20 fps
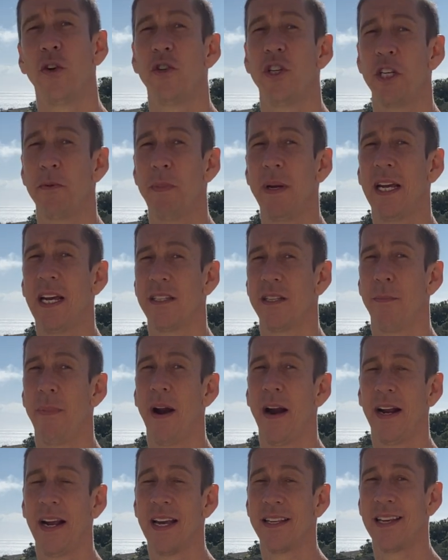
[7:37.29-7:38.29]
just because a
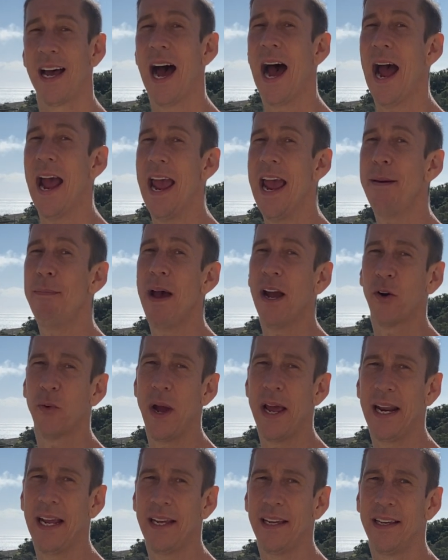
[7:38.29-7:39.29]
bearing has a high ABEC
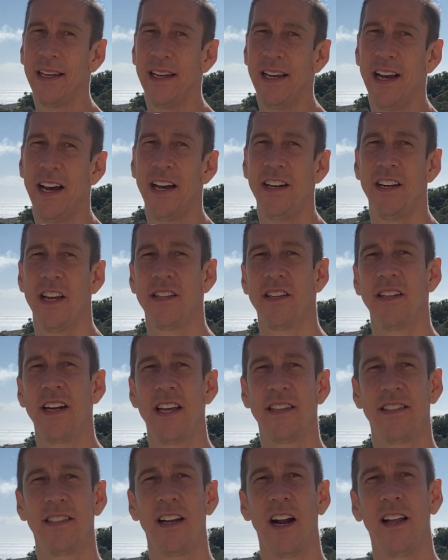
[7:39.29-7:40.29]
rating doesn't
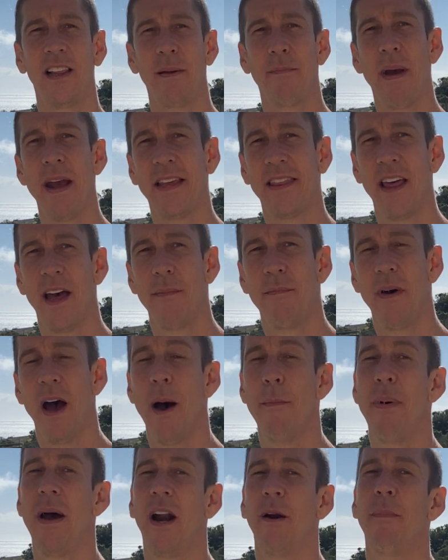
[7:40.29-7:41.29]
necessarily make them a
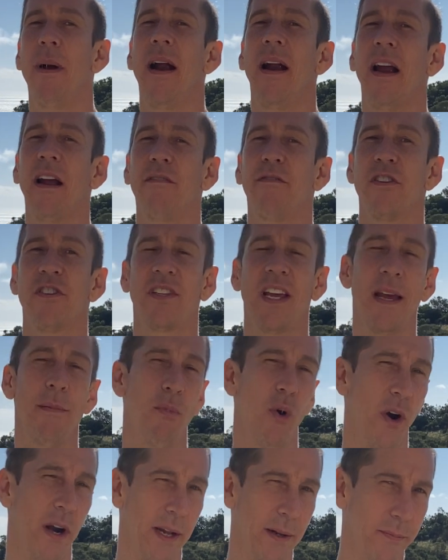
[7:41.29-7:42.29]
better bearing for
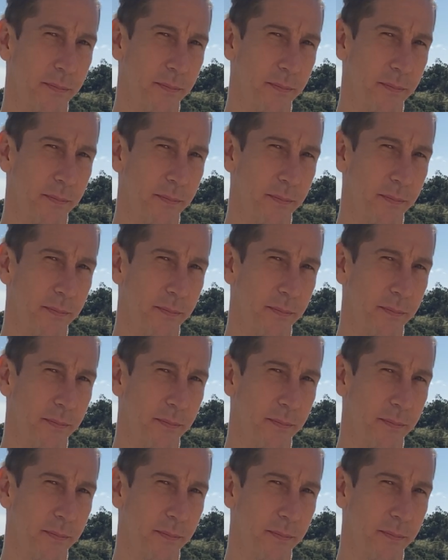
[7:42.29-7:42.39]
skateboarding.